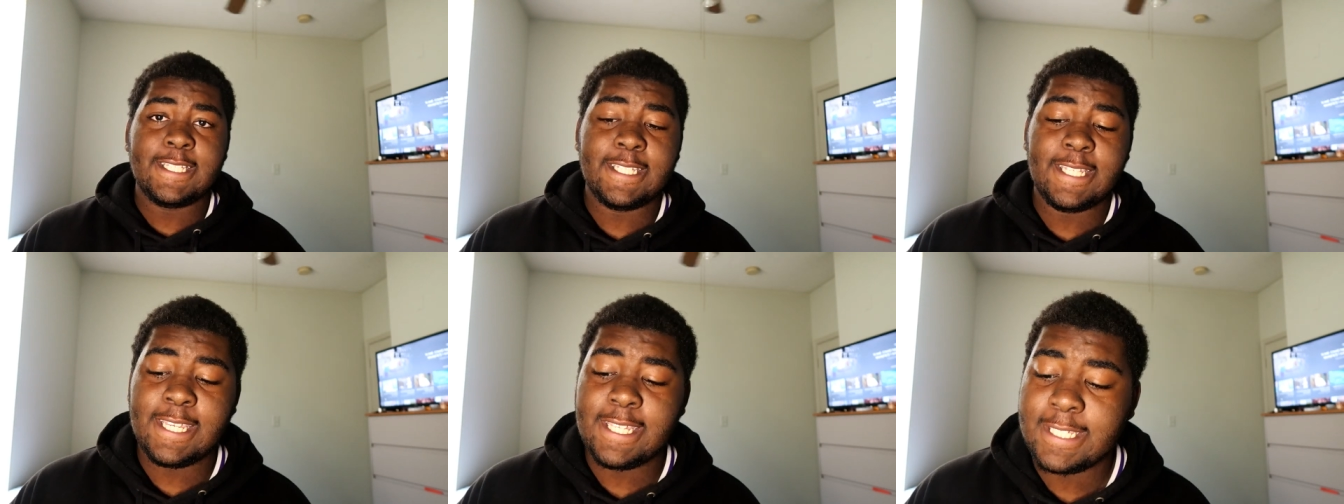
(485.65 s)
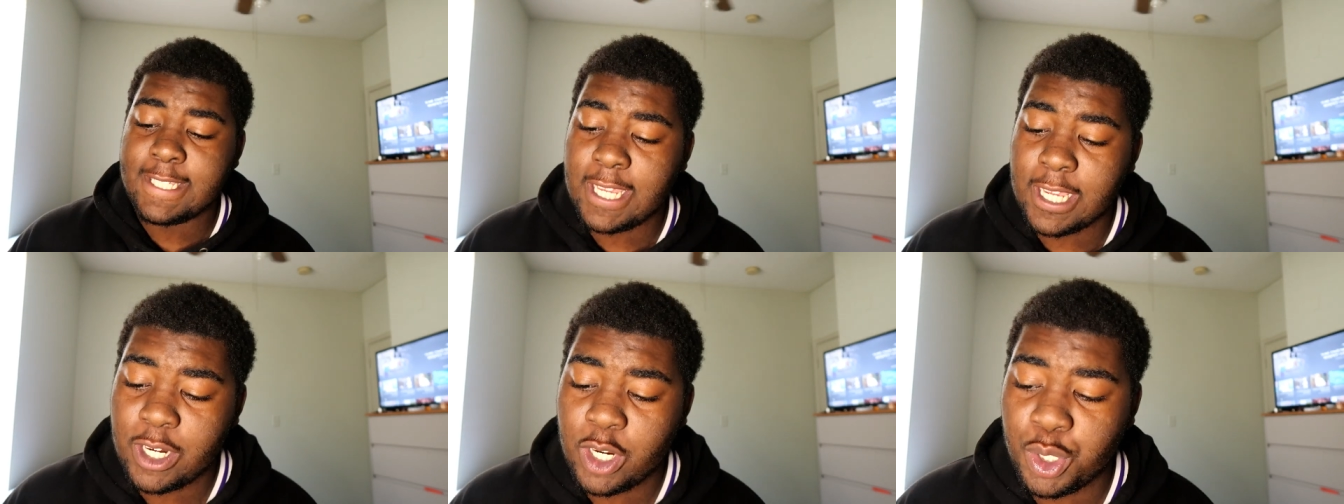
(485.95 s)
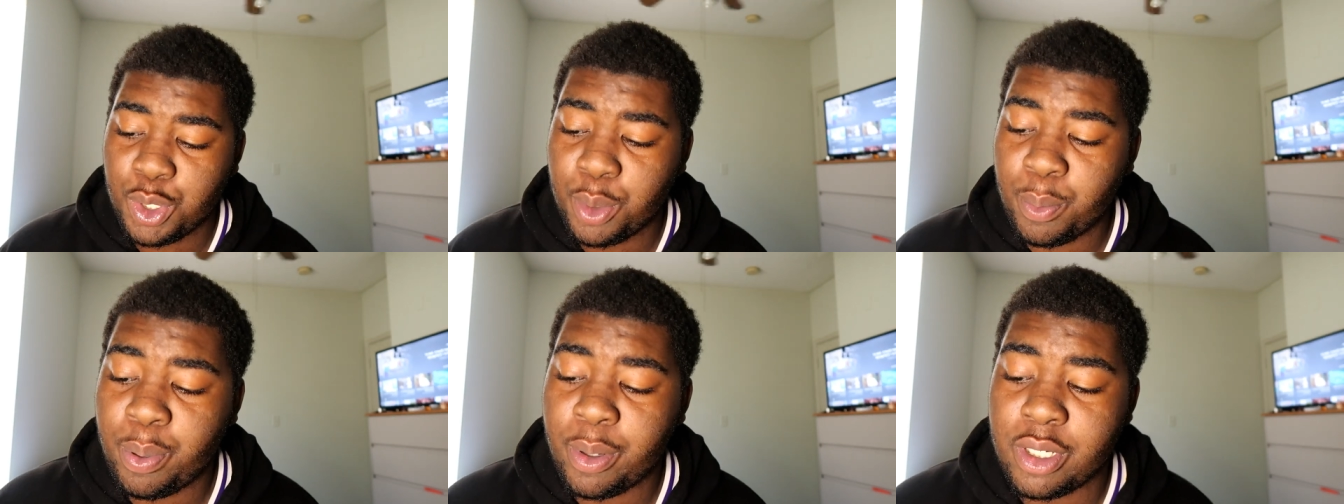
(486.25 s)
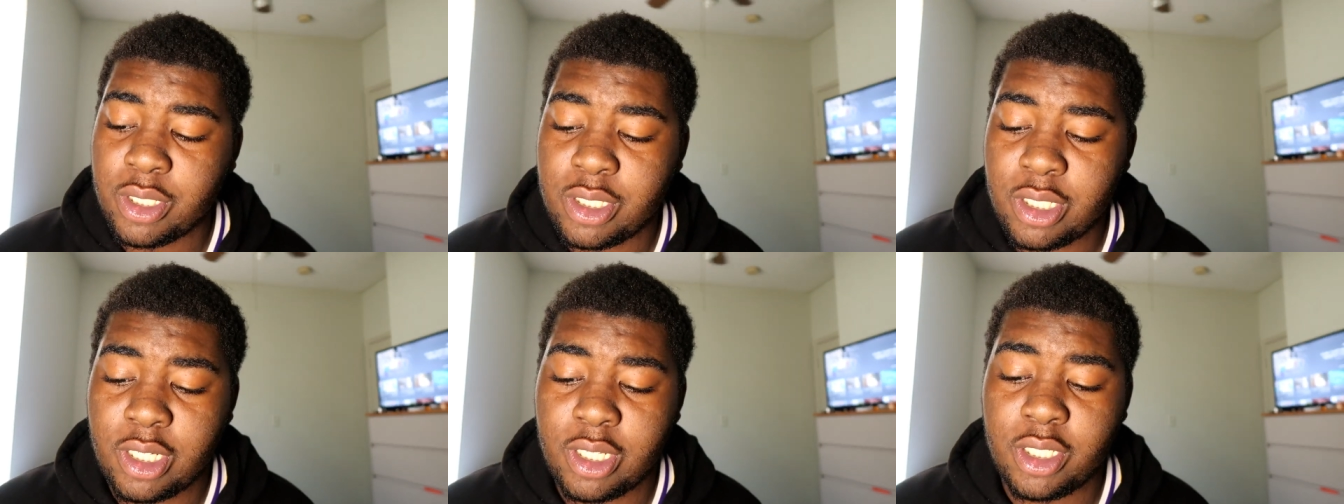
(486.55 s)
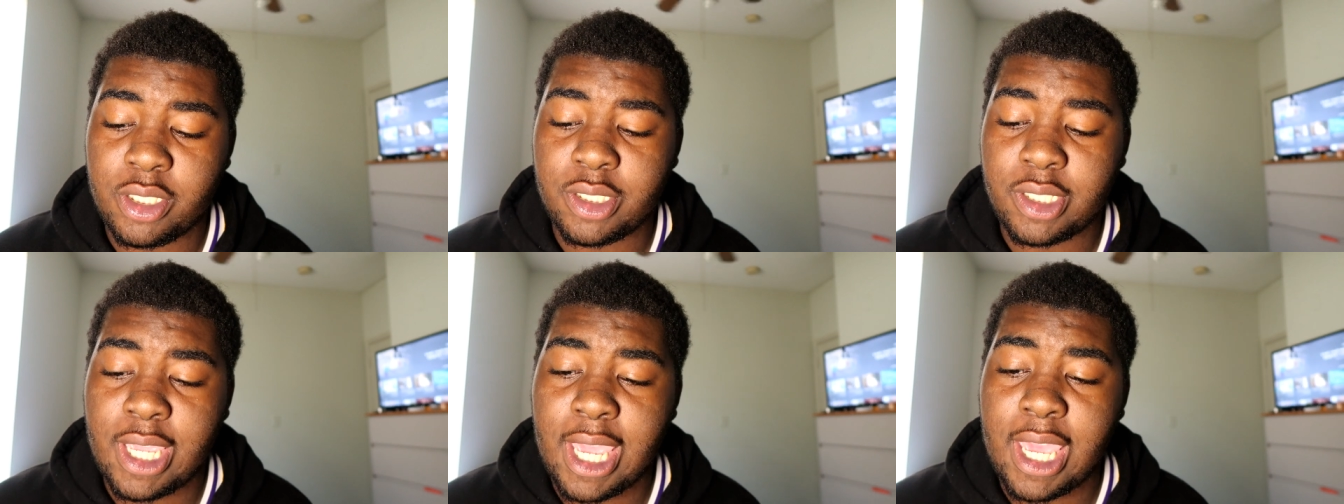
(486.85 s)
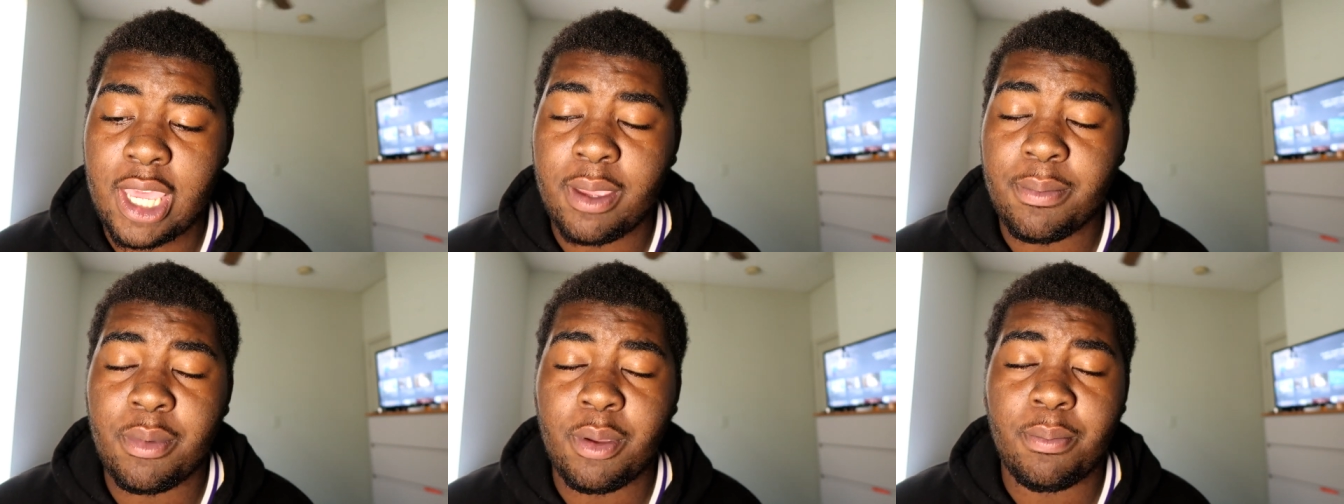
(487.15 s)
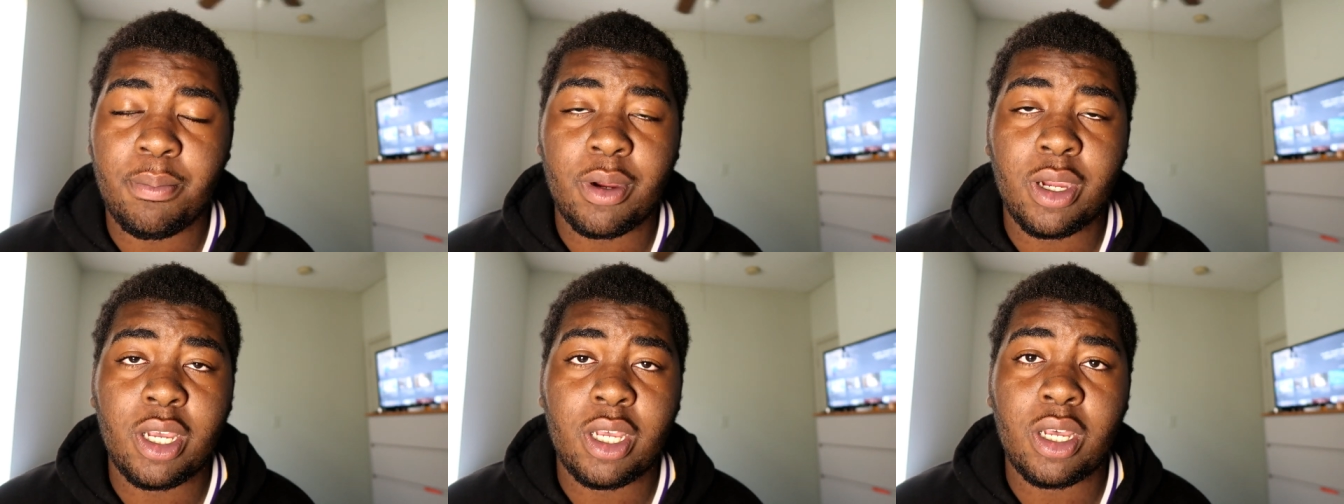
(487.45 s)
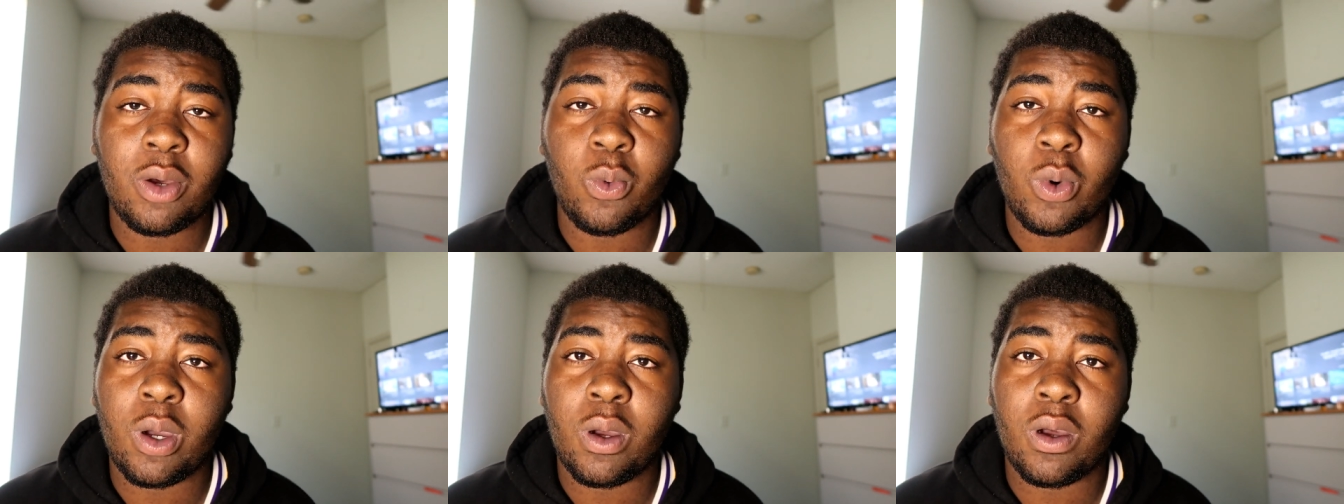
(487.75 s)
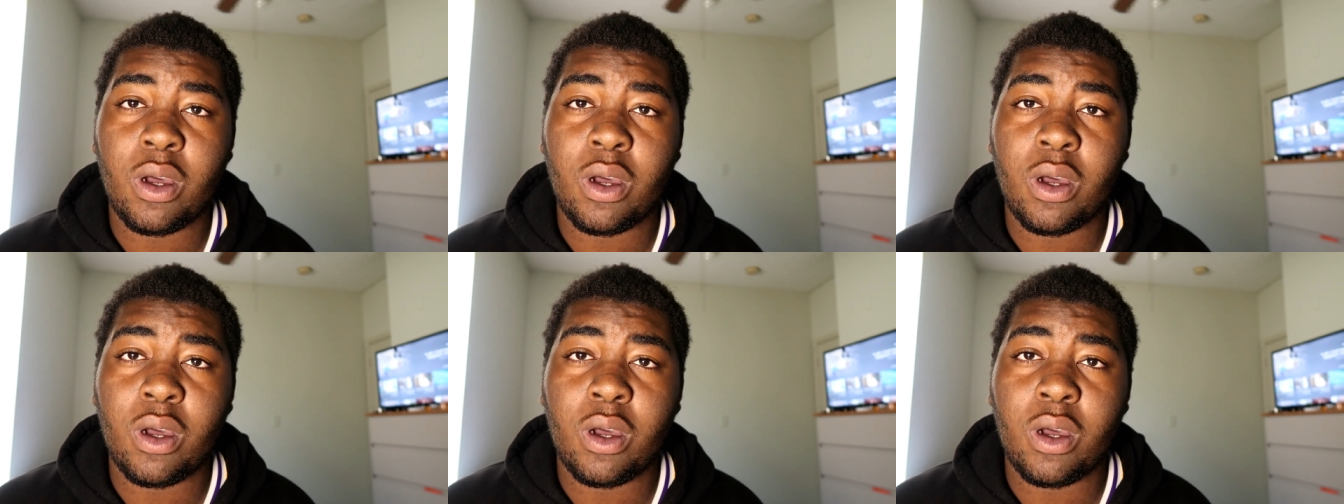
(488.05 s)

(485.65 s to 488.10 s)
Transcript: he's not the only person that scammed me, bro.